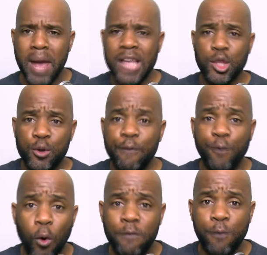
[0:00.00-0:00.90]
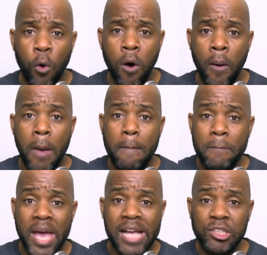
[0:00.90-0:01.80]
Matthew 4:4.
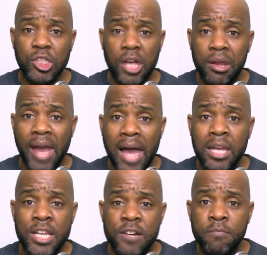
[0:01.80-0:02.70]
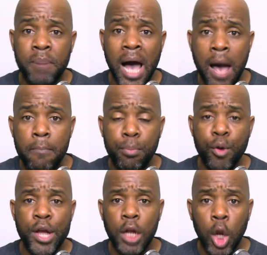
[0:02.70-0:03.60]
Man shall not live by
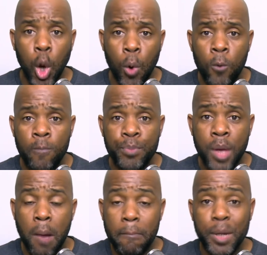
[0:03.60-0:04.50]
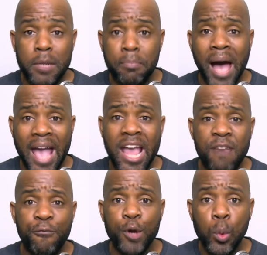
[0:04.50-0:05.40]
bread alone, but by
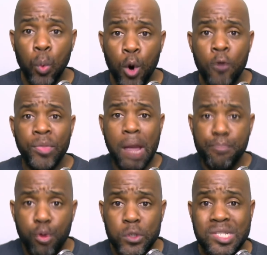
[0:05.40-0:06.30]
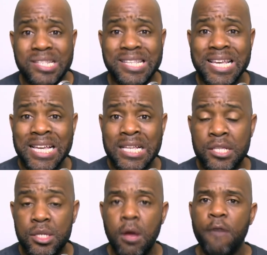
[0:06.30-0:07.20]
every word that
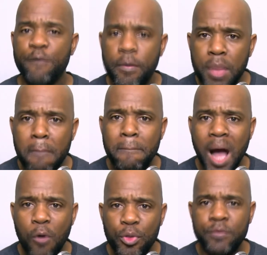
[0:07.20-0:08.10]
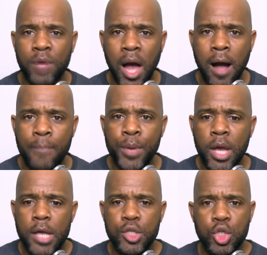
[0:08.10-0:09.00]
proceeds from the mouth of God.
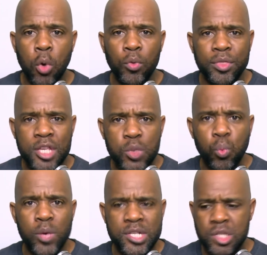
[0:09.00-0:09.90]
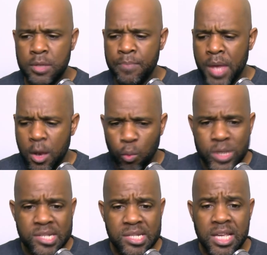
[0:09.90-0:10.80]
And so this wisdom,
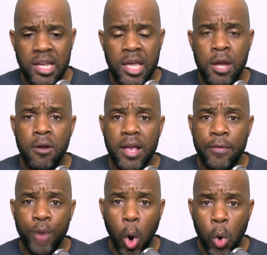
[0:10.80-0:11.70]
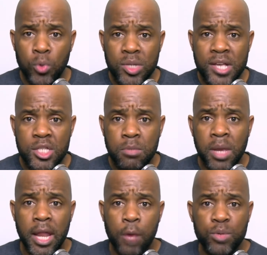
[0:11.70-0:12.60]
we see it here in the Old
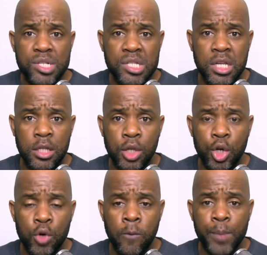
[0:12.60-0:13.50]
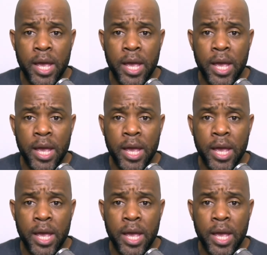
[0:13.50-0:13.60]
Testament and we see it in the New.